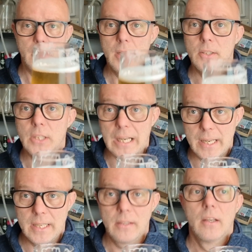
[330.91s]
it's
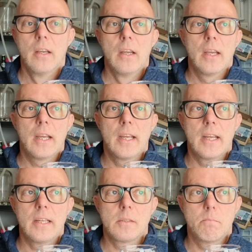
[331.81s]
clean,
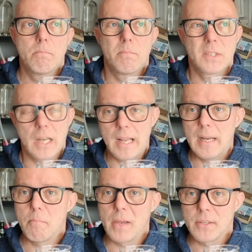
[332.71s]
it's
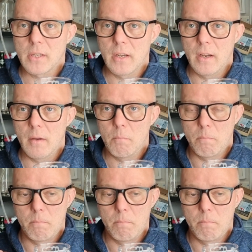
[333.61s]
slightly bitter